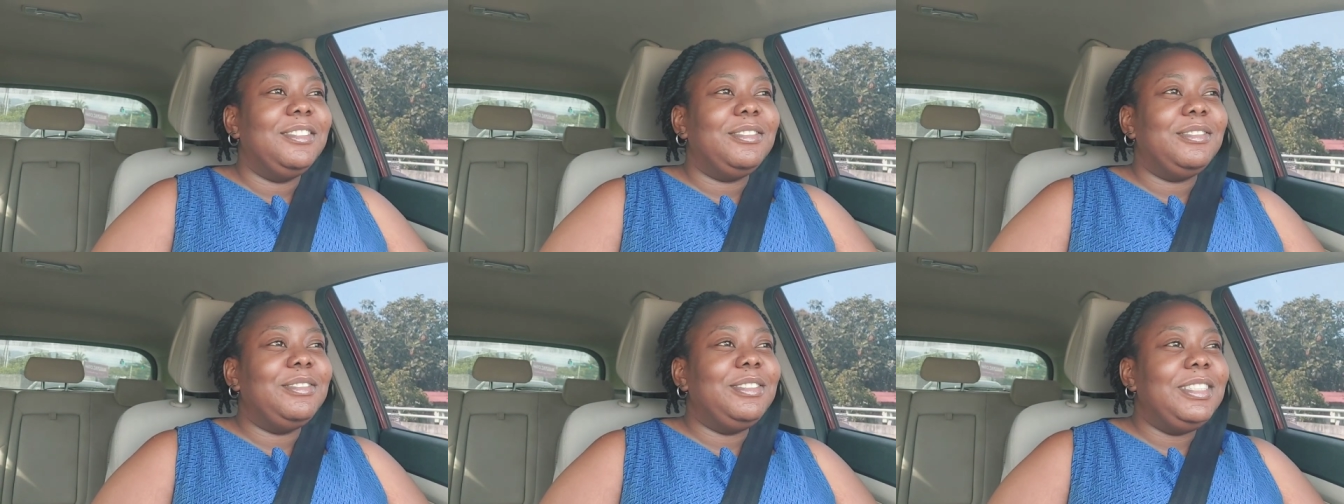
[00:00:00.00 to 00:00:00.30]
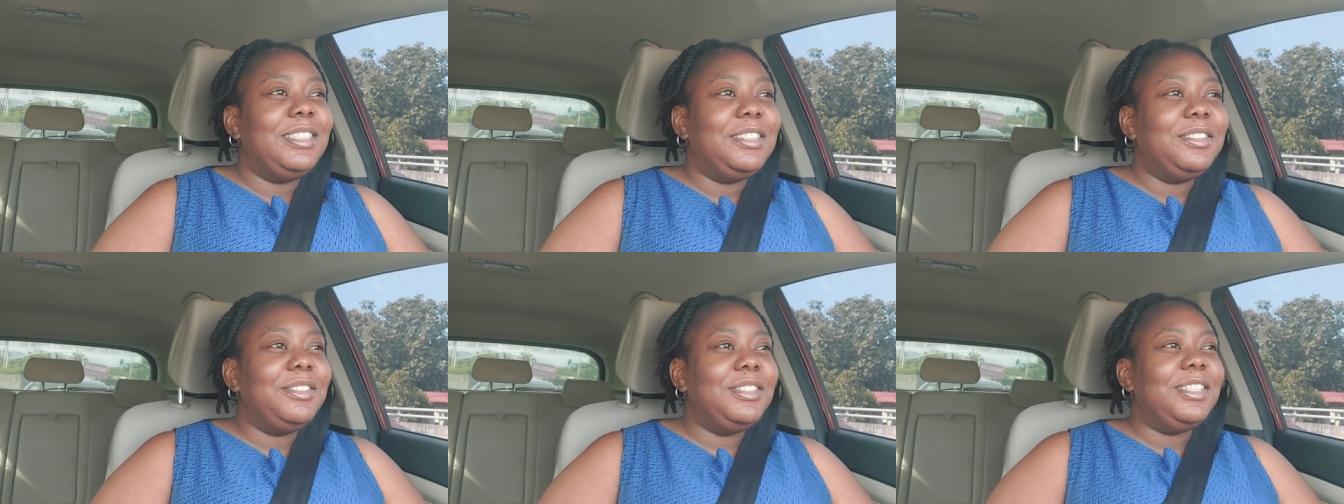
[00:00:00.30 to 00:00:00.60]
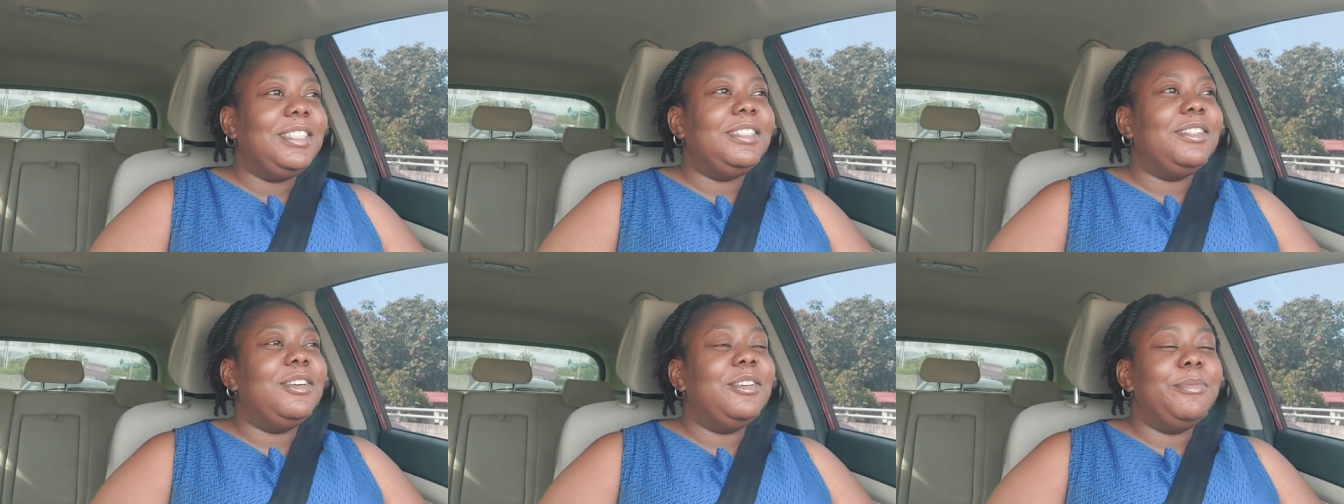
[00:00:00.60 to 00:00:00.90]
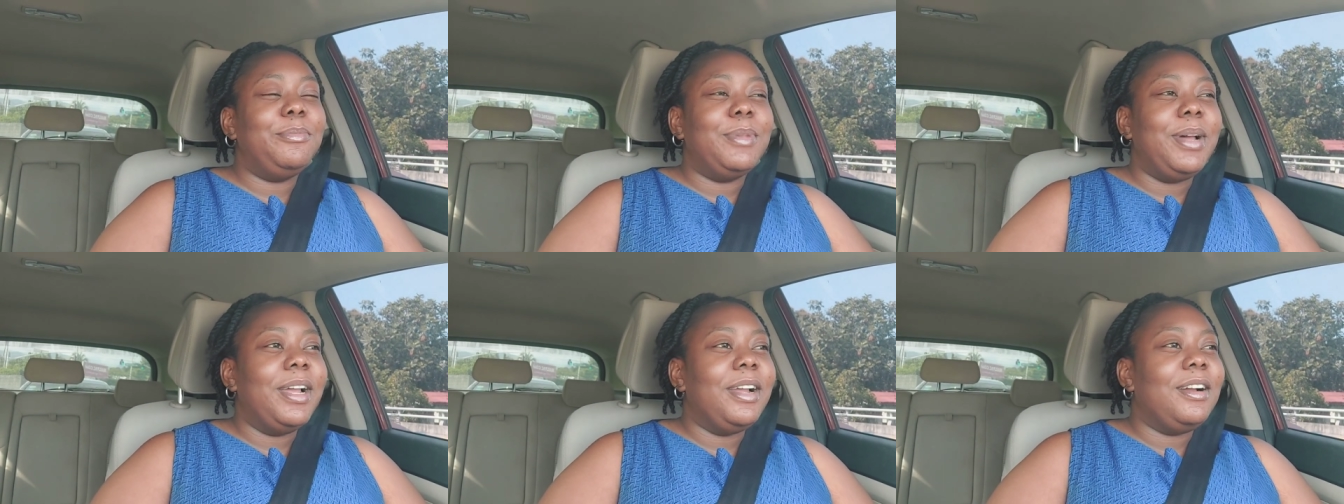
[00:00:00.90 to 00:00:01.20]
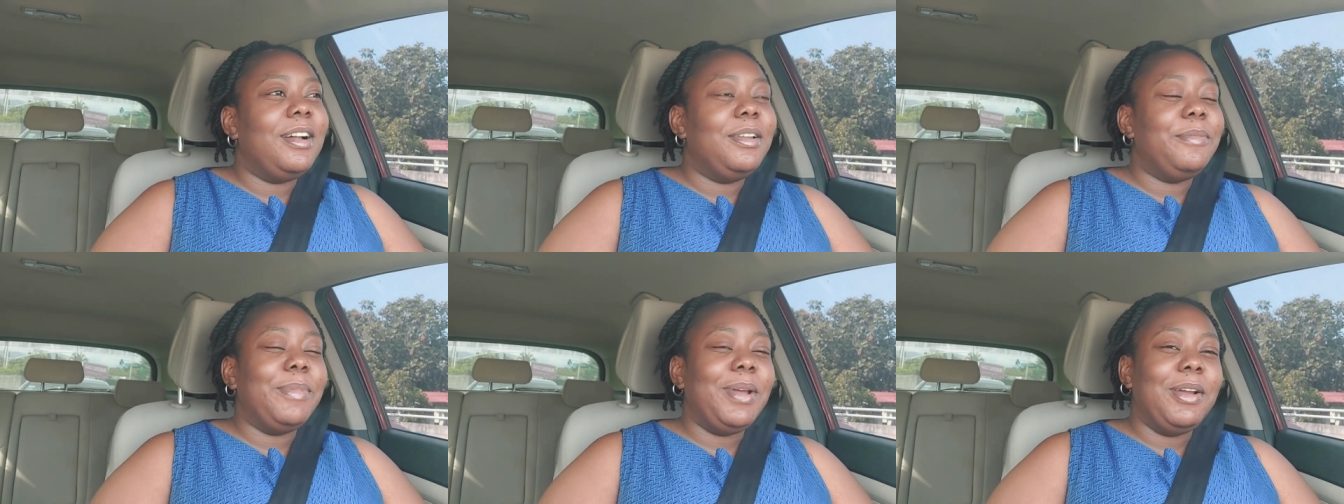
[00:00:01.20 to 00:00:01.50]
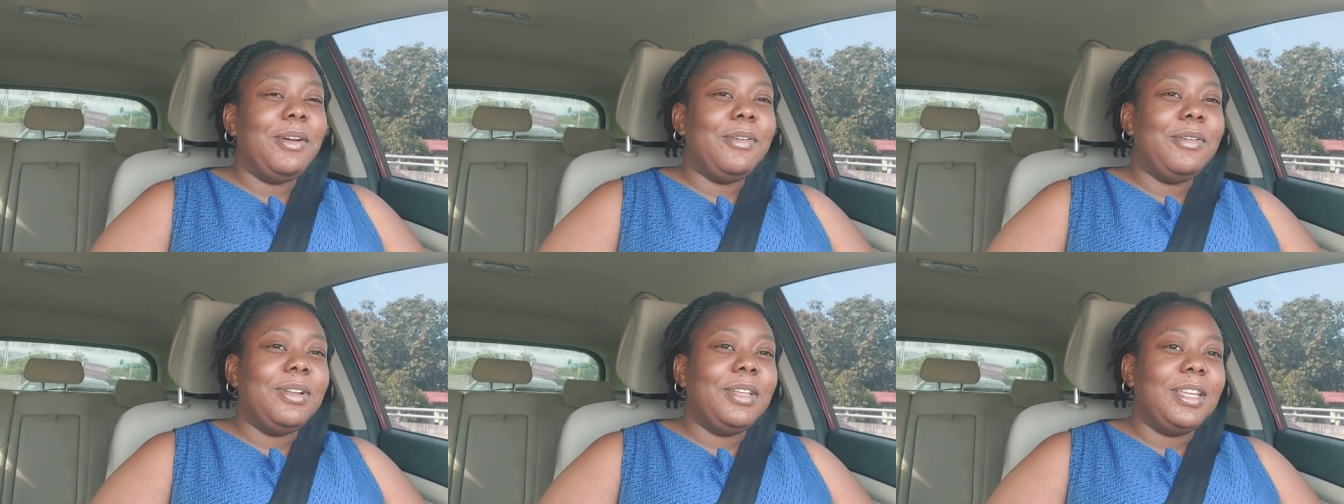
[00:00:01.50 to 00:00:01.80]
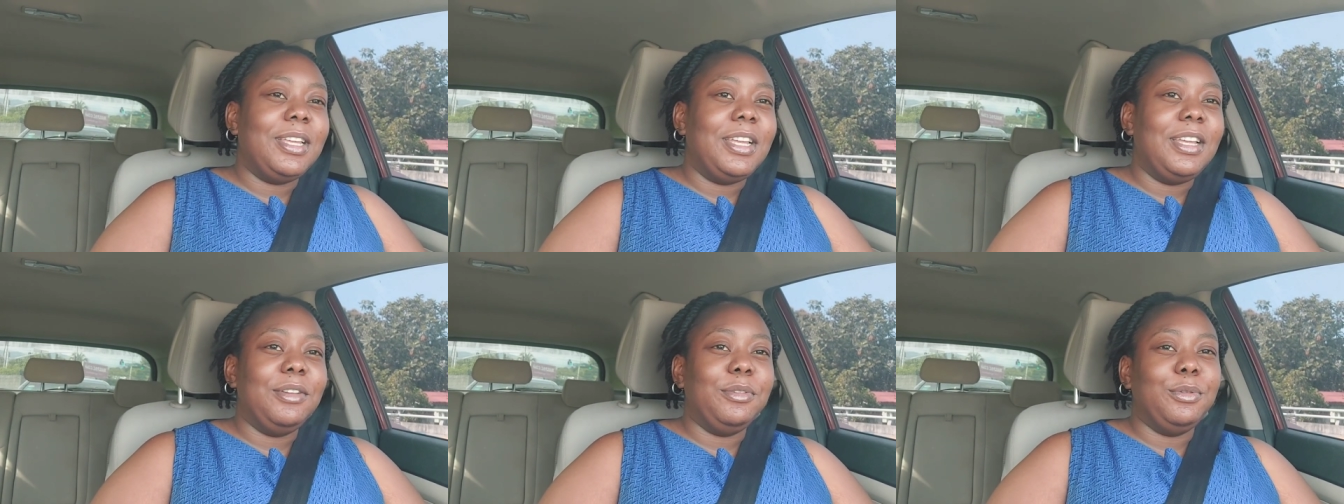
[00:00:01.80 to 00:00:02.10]
really really um, I call it my
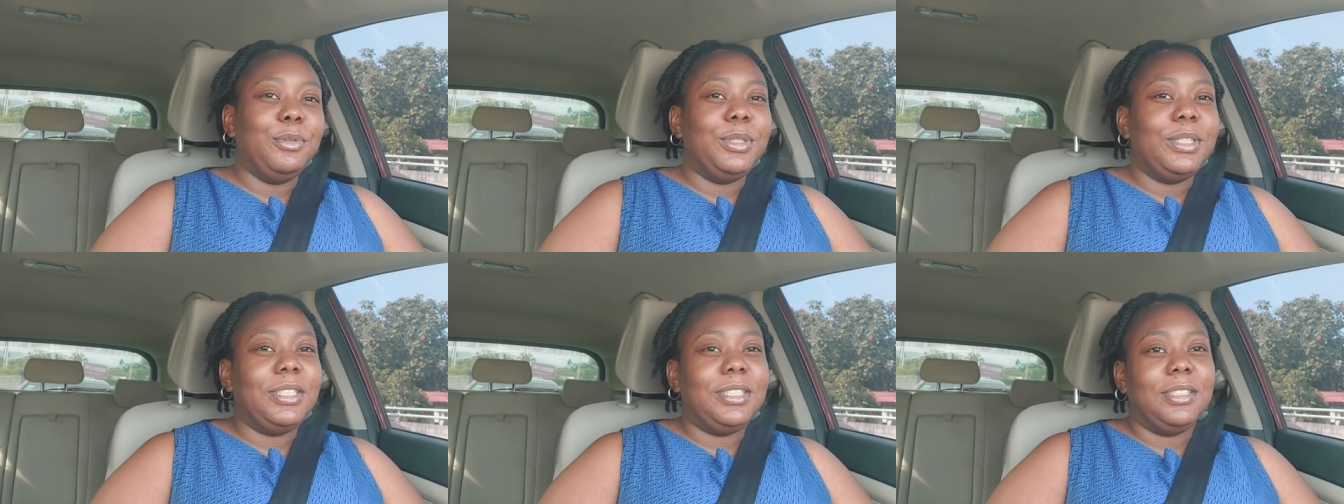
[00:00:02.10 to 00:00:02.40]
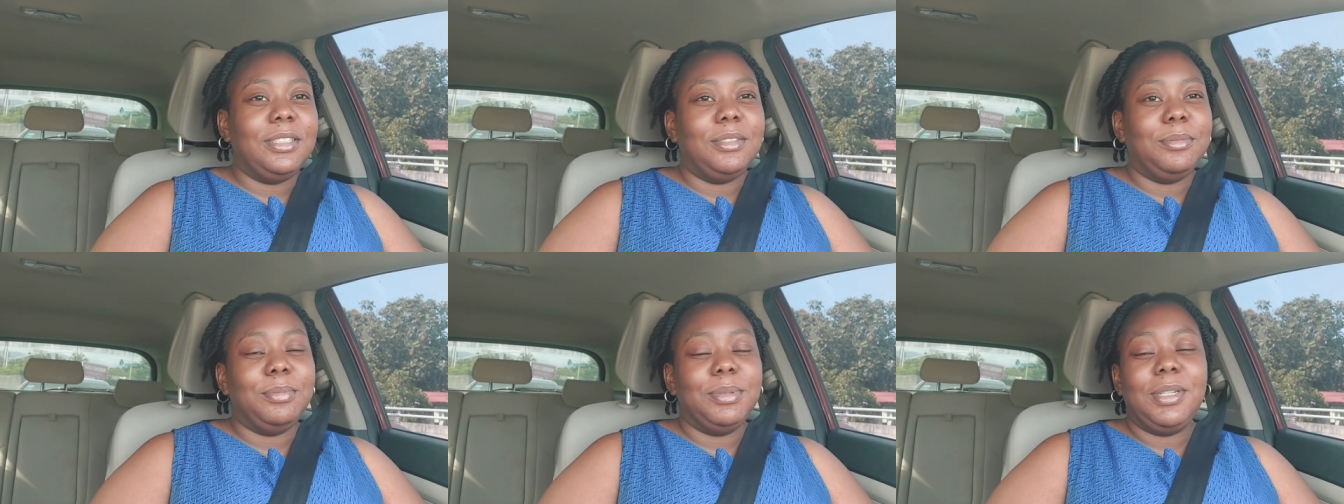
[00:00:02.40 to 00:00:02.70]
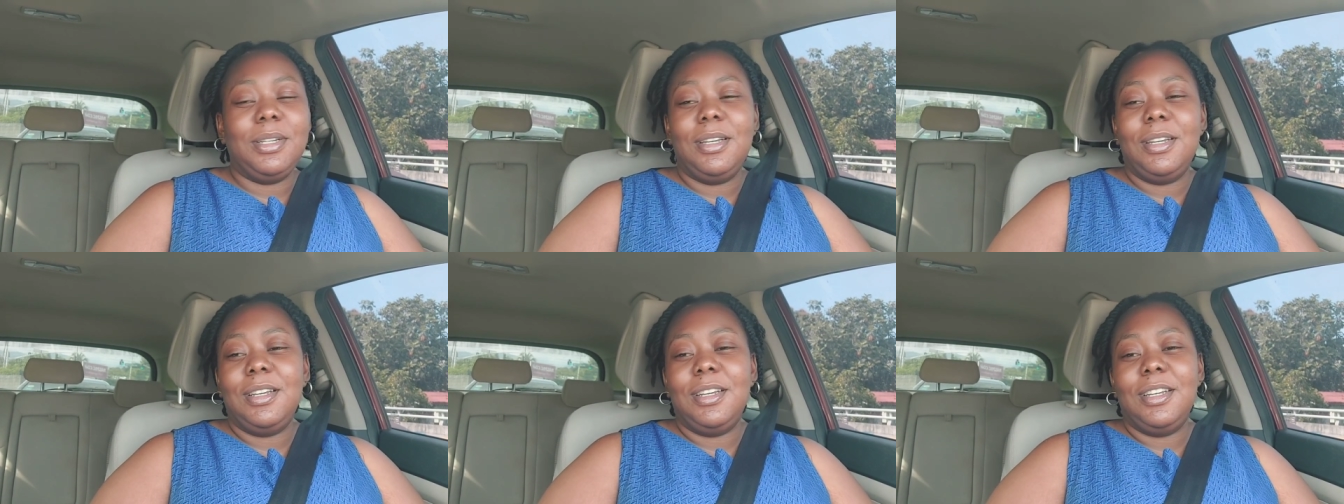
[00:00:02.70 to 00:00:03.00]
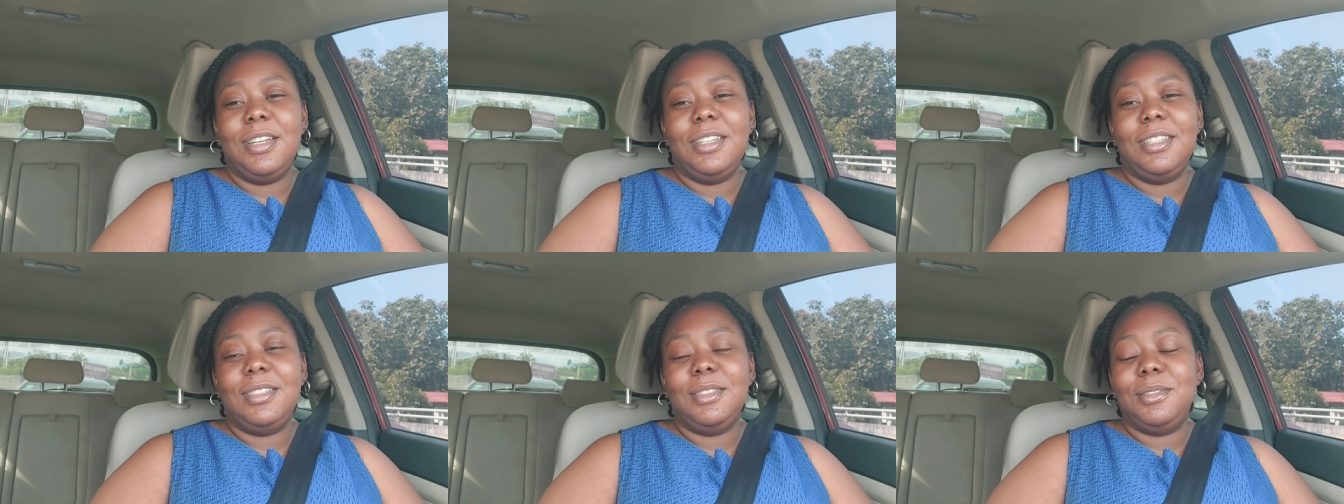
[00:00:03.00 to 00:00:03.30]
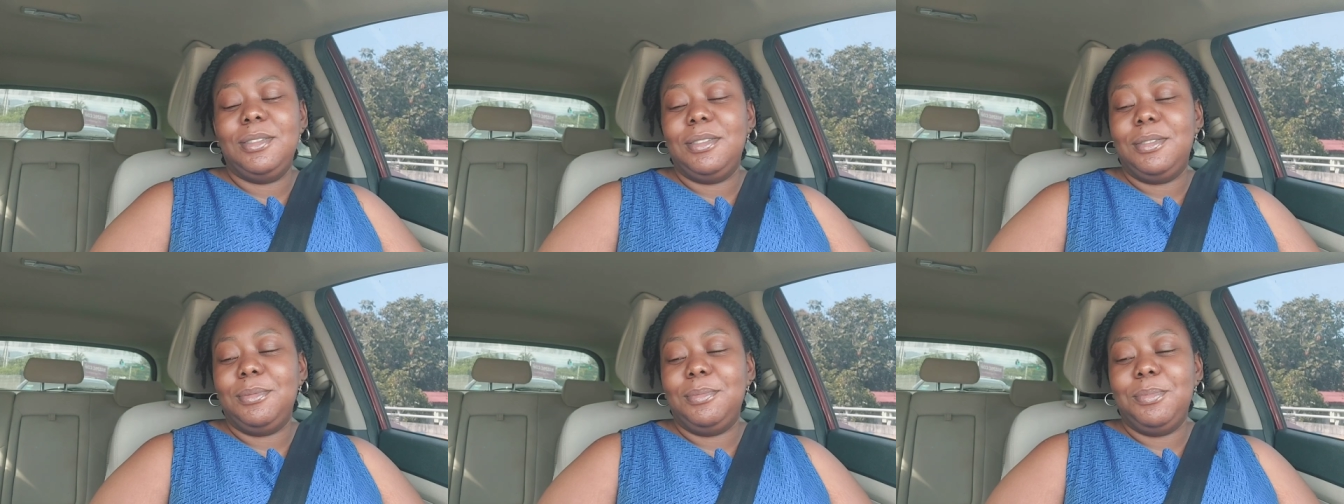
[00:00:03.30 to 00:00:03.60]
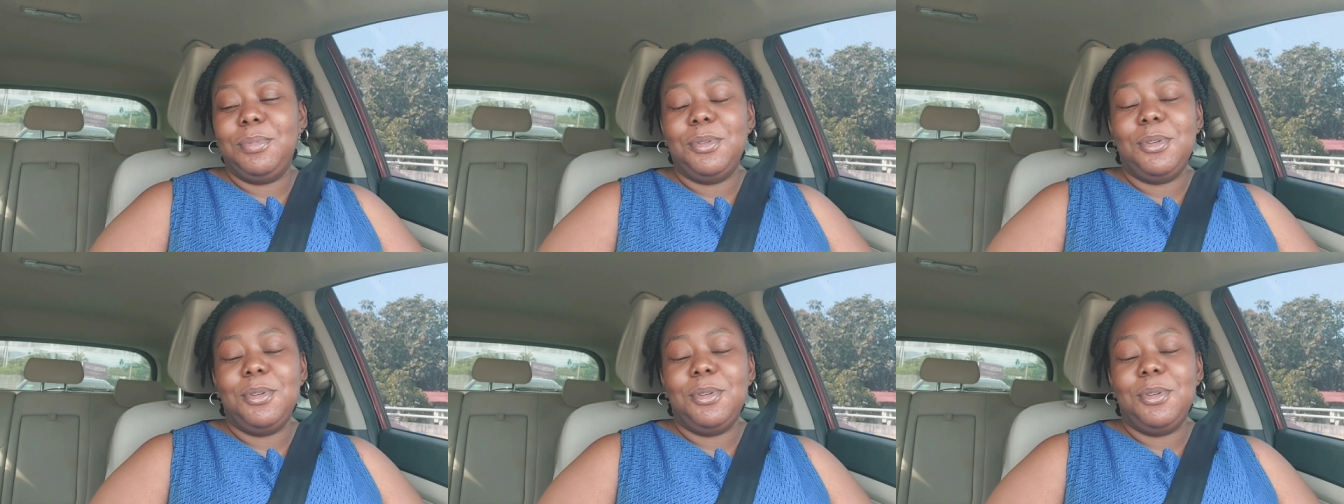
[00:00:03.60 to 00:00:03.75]
ugly Kano days because